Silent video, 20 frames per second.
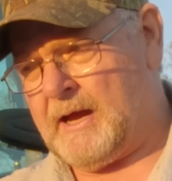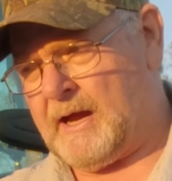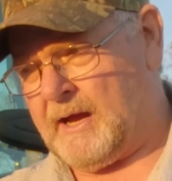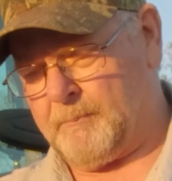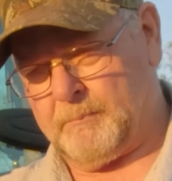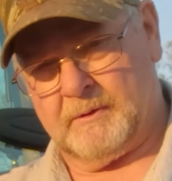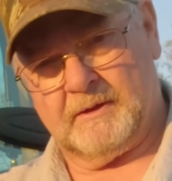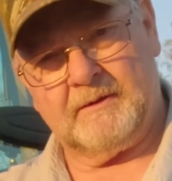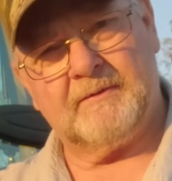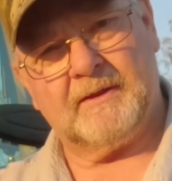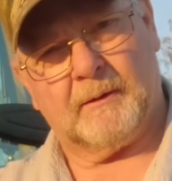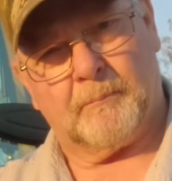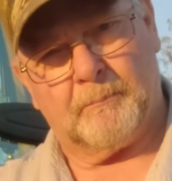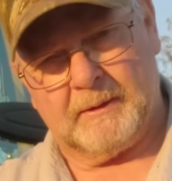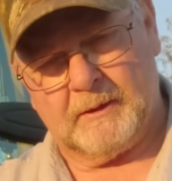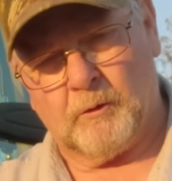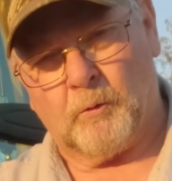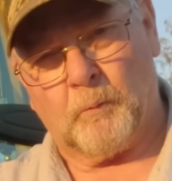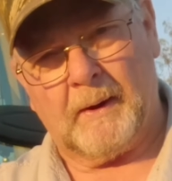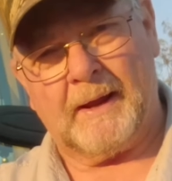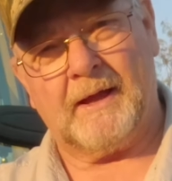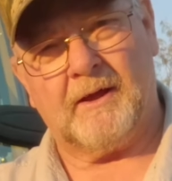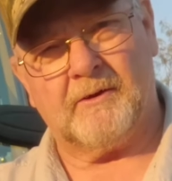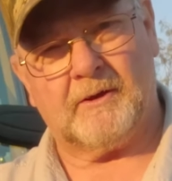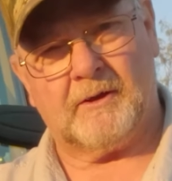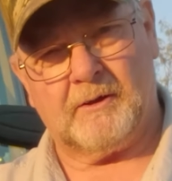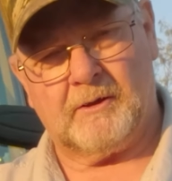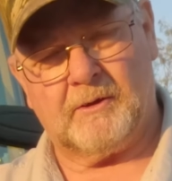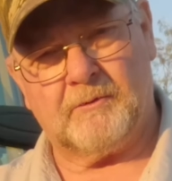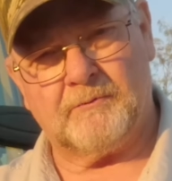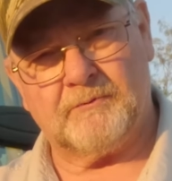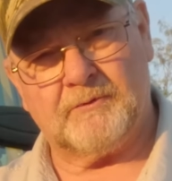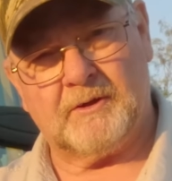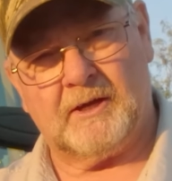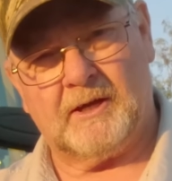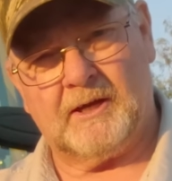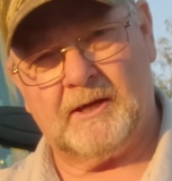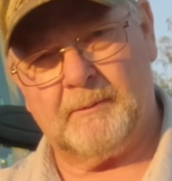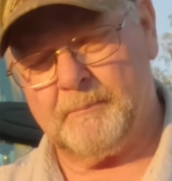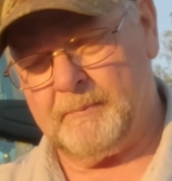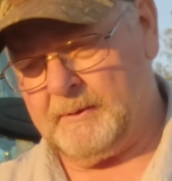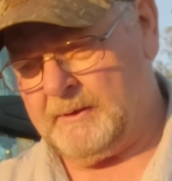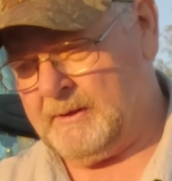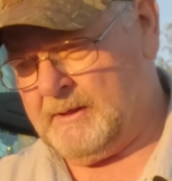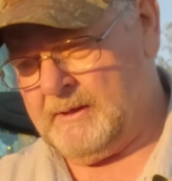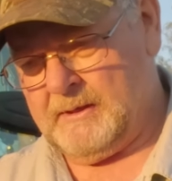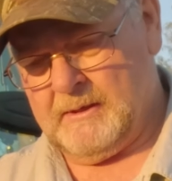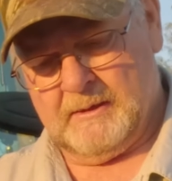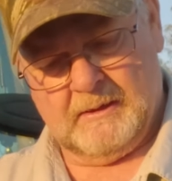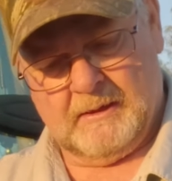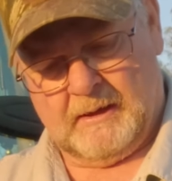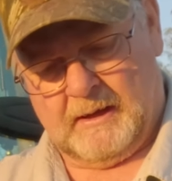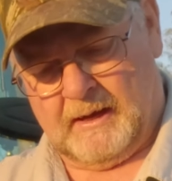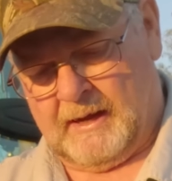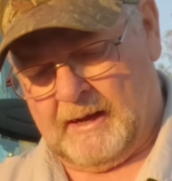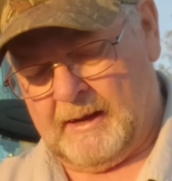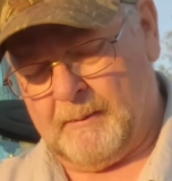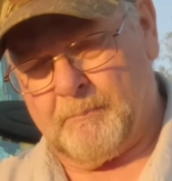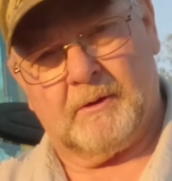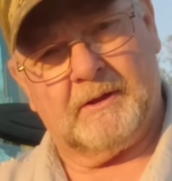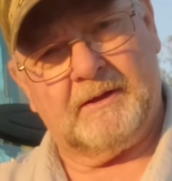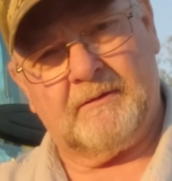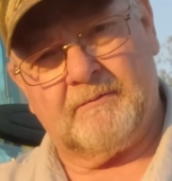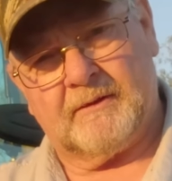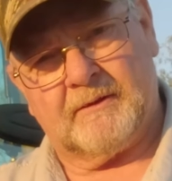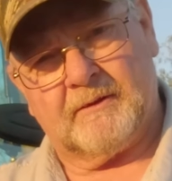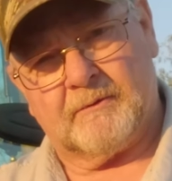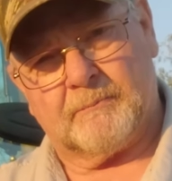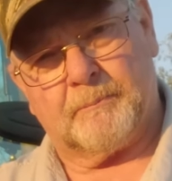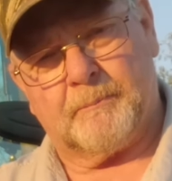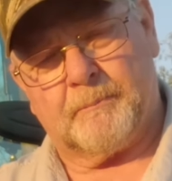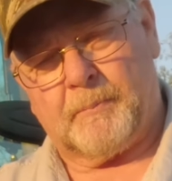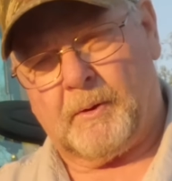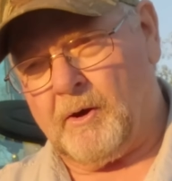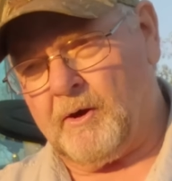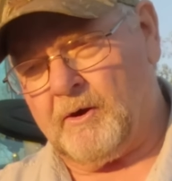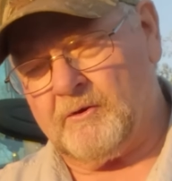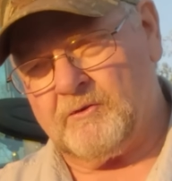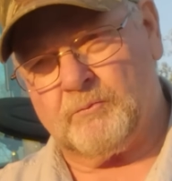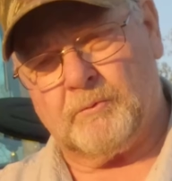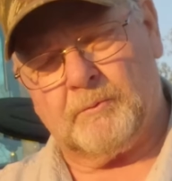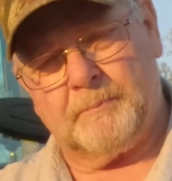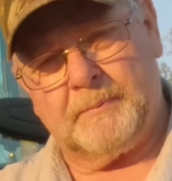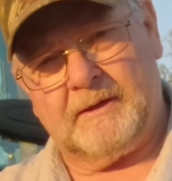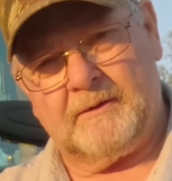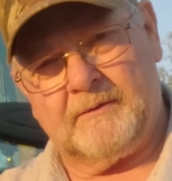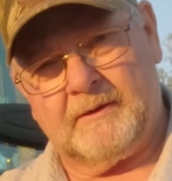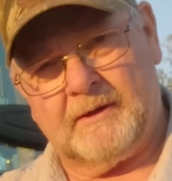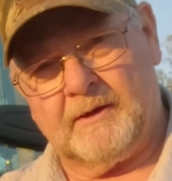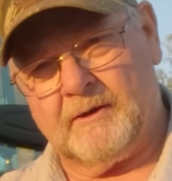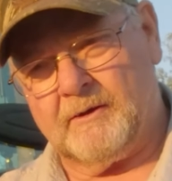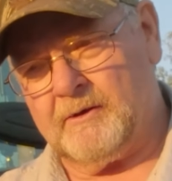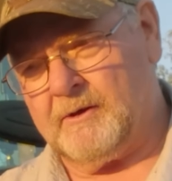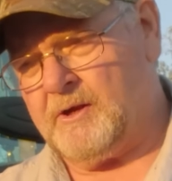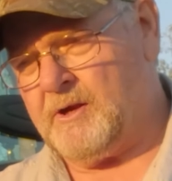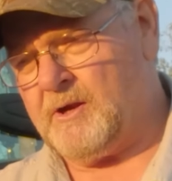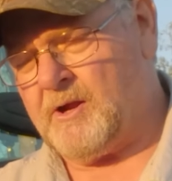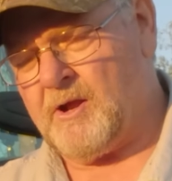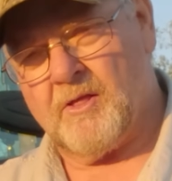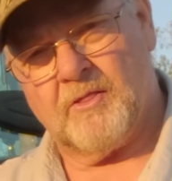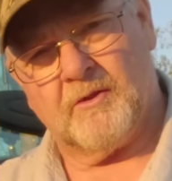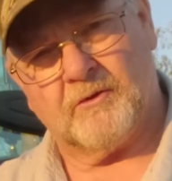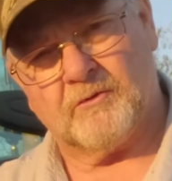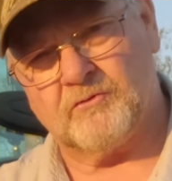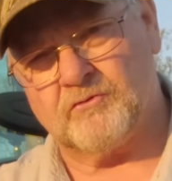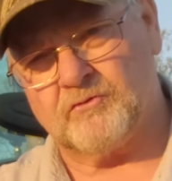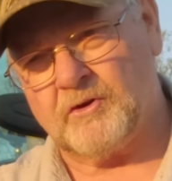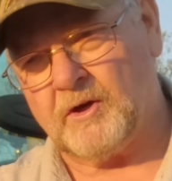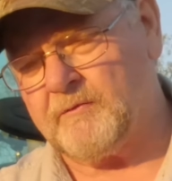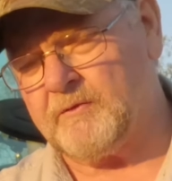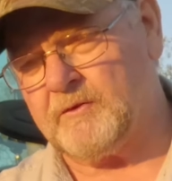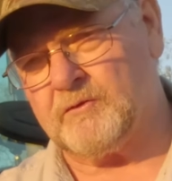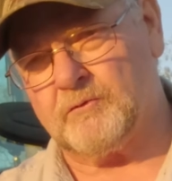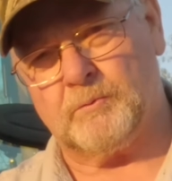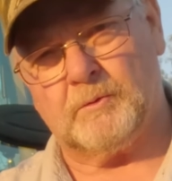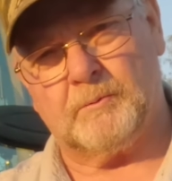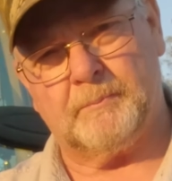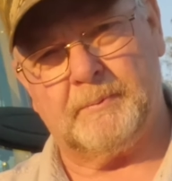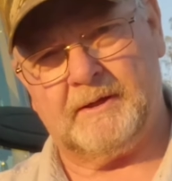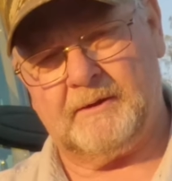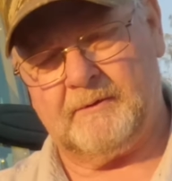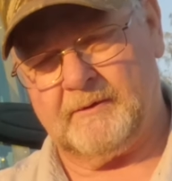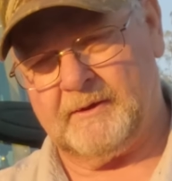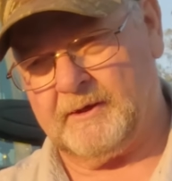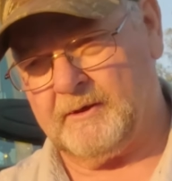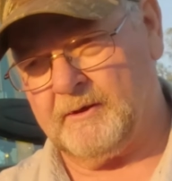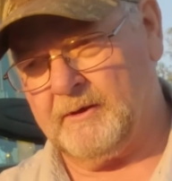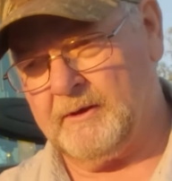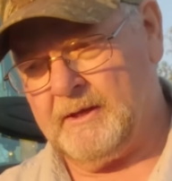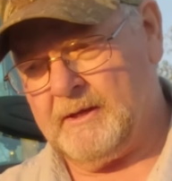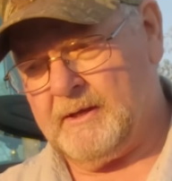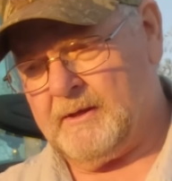I believe they'll be around a long time. I believe that their parts will be there, their service will be there.